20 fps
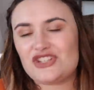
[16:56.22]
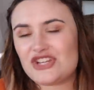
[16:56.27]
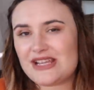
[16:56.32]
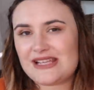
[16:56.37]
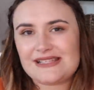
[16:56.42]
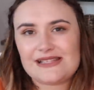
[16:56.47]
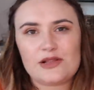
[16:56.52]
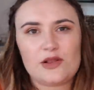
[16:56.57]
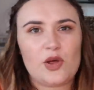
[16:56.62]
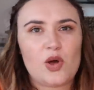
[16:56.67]

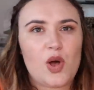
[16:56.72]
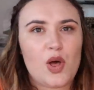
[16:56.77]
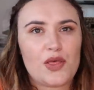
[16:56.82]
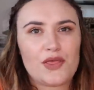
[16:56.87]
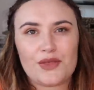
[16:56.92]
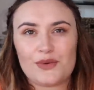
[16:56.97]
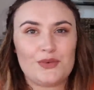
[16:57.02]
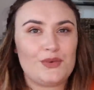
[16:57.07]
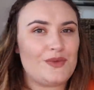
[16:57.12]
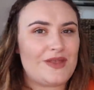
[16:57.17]

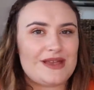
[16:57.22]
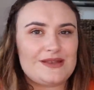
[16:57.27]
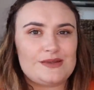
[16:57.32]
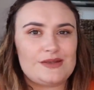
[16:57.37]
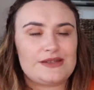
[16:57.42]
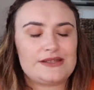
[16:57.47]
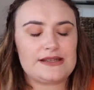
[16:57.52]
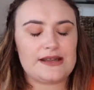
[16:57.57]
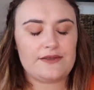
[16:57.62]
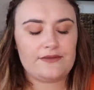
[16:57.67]
cheesecloth and all that
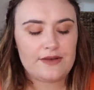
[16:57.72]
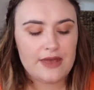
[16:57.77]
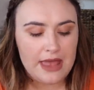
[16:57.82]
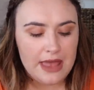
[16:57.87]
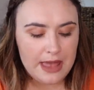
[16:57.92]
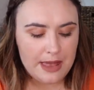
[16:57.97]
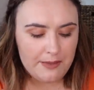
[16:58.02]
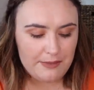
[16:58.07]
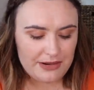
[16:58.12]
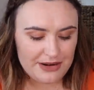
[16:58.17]
sort of stuff.
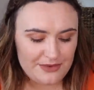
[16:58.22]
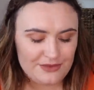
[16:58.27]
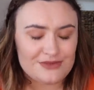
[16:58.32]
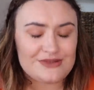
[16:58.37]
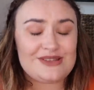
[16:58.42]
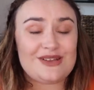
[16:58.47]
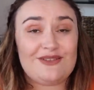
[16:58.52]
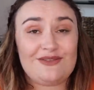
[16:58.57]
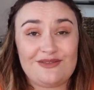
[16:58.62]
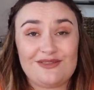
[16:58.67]
But I
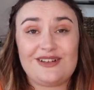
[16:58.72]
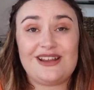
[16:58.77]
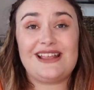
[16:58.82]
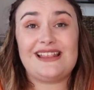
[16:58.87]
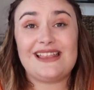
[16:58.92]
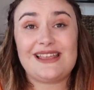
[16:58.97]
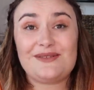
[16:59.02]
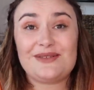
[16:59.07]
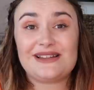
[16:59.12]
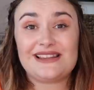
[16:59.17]
also
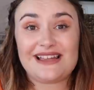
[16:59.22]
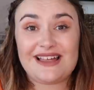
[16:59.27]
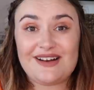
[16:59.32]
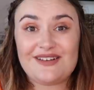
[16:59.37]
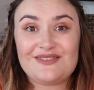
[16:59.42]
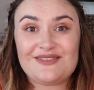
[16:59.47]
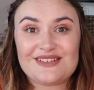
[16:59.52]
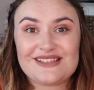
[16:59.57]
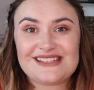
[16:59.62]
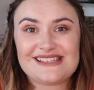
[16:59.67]
really would
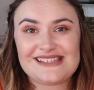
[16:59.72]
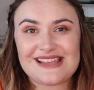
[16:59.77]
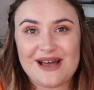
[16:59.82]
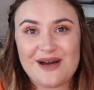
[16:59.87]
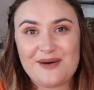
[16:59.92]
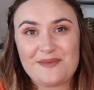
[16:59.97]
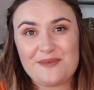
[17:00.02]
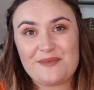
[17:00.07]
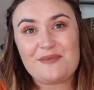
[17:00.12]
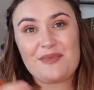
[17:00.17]
love
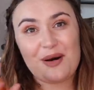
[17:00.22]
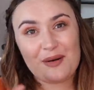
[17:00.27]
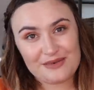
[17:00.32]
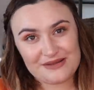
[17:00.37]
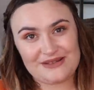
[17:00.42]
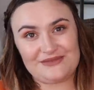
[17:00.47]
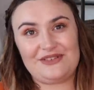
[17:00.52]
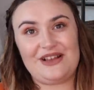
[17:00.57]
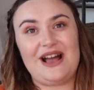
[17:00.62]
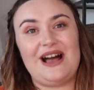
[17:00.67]
some
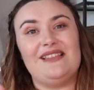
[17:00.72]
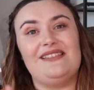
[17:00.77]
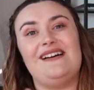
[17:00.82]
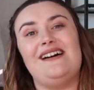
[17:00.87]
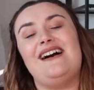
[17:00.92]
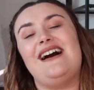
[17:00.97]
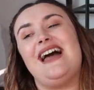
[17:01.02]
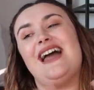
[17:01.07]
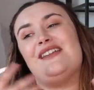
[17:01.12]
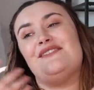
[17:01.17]
pops of
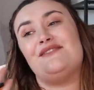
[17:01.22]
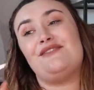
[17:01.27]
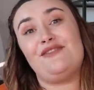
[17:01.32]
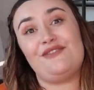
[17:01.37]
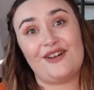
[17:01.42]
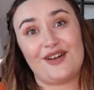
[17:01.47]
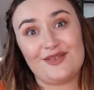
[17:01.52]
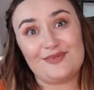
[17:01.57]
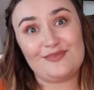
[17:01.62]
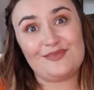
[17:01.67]
colour and
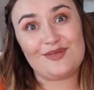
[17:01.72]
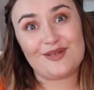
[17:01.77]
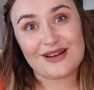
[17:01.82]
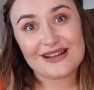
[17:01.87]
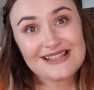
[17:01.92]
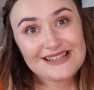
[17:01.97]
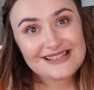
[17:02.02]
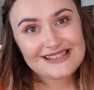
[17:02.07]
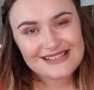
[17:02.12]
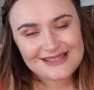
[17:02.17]
fun
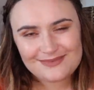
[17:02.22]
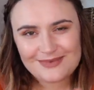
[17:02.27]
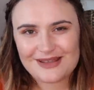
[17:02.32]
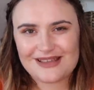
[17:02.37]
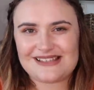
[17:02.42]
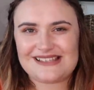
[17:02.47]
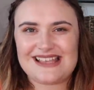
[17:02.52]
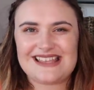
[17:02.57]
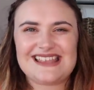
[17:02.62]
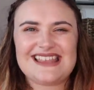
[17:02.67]
prints
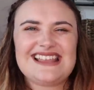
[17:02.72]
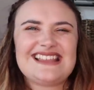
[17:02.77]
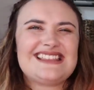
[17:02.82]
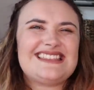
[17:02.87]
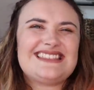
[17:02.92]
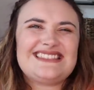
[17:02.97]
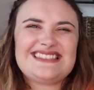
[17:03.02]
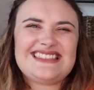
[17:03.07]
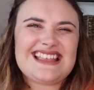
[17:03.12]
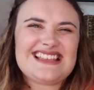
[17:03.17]
because I
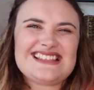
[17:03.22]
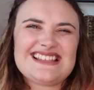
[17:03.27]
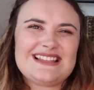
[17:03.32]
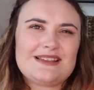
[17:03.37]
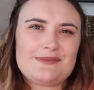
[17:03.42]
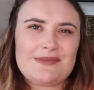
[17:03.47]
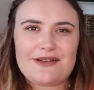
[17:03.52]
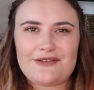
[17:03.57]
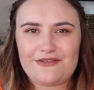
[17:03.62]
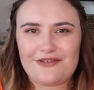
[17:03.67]
think that's a
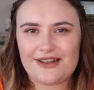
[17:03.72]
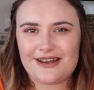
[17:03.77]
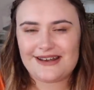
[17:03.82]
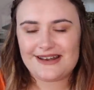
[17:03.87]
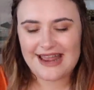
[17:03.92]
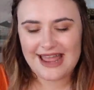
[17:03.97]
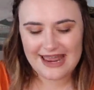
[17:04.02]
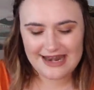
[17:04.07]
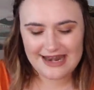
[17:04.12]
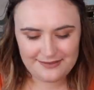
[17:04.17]
little bit
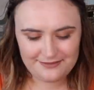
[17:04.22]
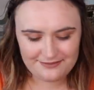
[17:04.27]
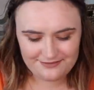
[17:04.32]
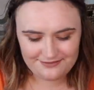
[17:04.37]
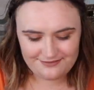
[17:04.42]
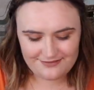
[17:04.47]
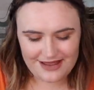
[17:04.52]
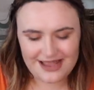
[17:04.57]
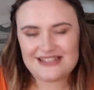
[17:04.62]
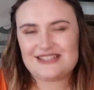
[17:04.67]
fun
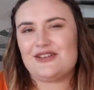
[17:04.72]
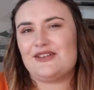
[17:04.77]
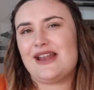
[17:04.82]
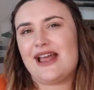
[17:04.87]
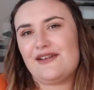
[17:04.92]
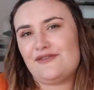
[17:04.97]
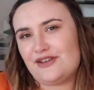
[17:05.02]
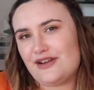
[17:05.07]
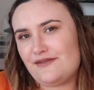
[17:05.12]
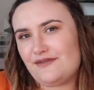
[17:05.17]
um, I don't
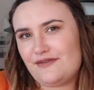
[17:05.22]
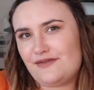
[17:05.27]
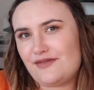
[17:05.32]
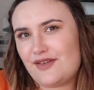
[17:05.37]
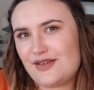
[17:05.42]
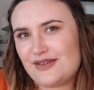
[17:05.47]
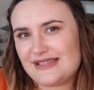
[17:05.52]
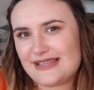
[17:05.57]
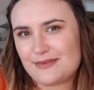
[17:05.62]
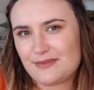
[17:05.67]
have enough of
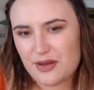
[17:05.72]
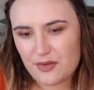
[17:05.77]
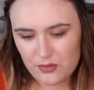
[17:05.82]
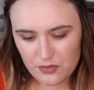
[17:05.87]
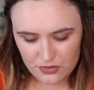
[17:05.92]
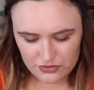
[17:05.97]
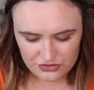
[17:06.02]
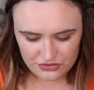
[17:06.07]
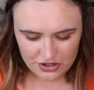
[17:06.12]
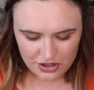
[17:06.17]
those in my
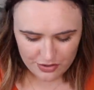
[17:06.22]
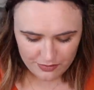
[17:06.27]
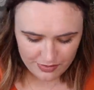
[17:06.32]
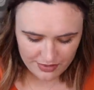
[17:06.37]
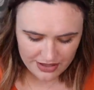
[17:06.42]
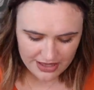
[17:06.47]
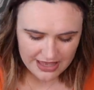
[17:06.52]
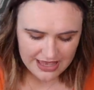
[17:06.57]
wardrobe.